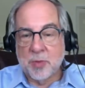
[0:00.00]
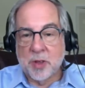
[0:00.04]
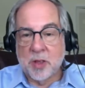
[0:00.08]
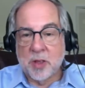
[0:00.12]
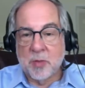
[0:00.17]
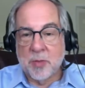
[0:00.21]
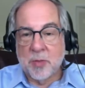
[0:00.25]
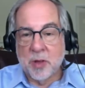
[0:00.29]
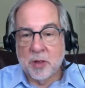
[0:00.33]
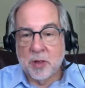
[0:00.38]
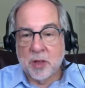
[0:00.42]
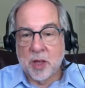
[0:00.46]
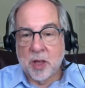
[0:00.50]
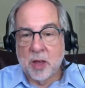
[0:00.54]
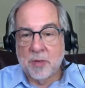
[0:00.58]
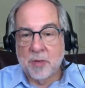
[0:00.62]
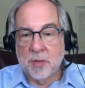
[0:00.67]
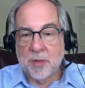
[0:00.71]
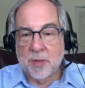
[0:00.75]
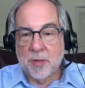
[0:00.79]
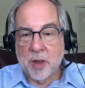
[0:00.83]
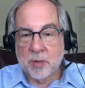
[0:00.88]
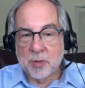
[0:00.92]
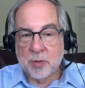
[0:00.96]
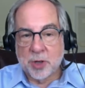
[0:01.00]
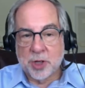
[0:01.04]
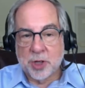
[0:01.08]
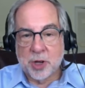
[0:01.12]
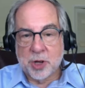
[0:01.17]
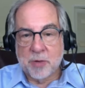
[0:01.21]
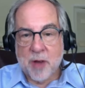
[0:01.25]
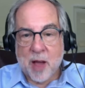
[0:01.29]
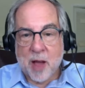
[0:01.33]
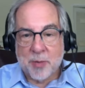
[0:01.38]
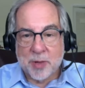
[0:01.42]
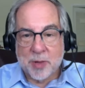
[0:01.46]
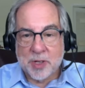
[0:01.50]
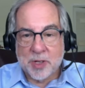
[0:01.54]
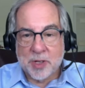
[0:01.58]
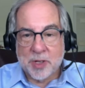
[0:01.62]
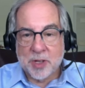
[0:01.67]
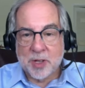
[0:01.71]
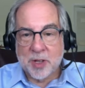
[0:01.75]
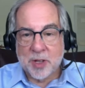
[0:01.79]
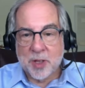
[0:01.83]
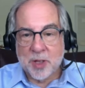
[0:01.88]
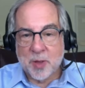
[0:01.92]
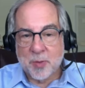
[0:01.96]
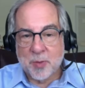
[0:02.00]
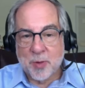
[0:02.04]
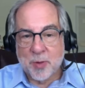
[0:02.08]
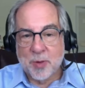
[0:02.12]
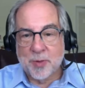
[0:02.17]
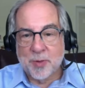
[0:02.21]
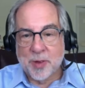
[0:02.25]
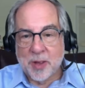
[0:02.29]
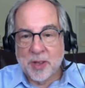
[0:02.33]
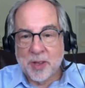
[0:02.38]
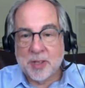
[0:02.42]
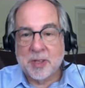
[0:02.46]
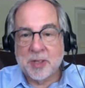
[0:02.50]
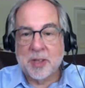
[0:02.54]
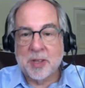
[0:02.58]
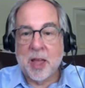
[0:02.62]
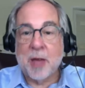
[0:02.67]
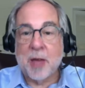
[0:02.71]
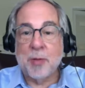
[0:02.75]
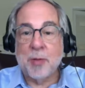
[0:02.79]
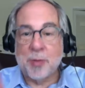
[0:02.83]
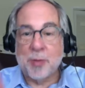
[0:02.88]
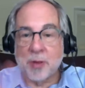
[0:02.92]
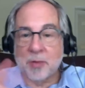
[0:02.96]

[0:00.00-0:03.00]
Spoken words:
DeMille gave Edward G. Robinson in the movie. He's Dathan.